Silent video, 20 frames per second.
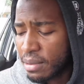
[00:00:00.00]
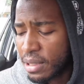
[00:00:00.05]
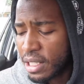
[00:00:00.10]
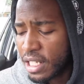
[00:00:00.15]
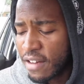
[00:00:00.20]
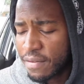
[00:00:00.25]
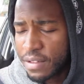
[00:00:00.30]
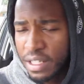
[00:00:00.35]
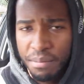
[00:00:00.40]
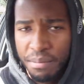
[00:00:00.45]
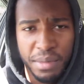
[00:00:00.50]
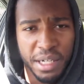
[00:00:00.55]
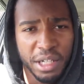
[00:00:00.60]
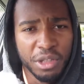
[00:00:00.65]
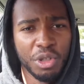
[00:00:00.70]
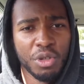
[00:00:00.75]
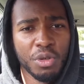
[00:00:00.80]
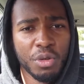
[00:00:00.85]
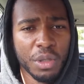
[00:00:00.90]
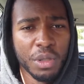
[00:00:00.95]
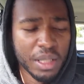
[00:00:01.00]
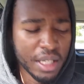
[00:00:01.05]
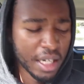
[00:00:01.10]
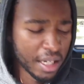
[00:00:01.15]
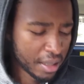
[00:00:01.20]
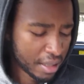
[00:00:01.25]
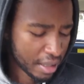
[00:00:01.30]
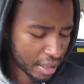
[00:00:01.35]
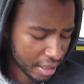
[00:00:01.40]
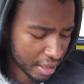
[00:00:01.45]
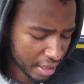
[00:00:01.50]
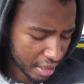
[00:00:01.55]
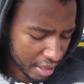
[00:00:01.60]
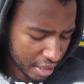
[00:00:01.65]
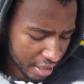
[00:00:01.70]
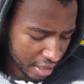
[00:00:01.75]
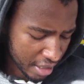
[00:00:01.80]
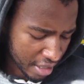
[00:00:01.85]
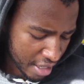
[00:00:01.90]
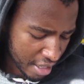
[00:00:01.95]
stuff done by
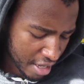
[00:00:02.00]
neuroscientists,